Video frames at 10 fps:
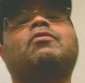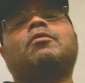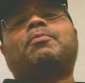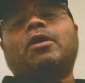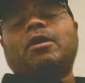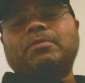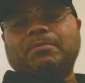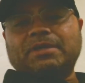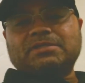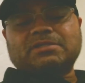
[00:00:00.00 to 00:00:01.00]

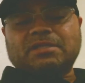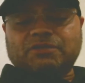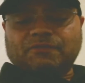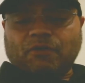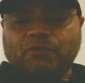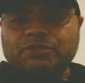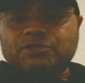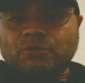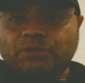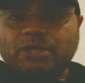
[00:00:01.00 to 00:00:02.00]
problem is that you've already
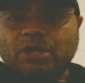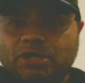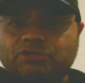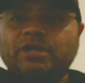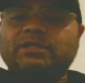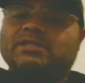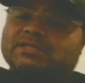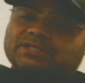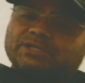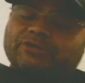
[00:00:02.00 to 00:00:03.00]
sold a contract that
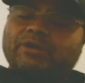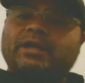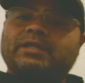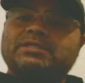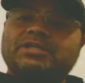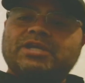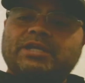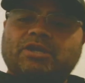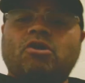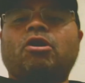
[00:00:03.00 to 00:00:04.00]
says that you're not going to touch
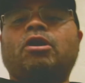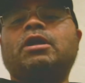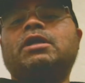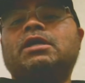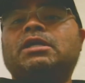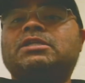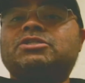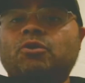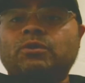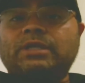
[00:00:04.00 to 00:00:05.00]
that car. It's
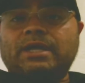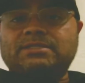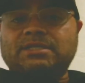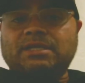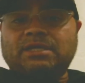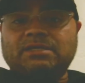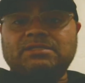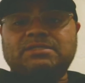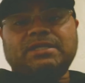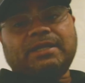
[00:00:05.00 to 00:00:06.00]
sold as
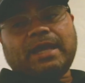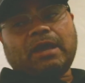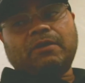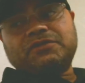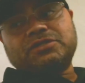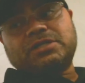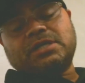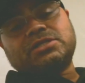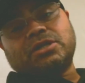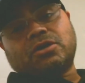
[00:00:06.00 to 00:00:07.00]
is, and now if she
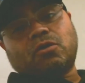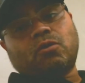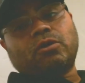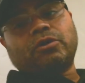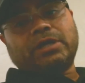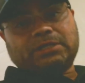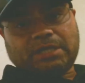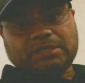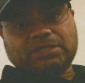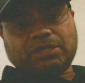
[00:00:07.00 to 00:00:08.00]
takes you to court or he
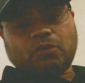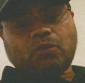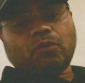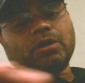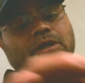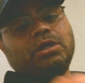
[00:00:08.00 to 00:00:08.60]
takes you to court,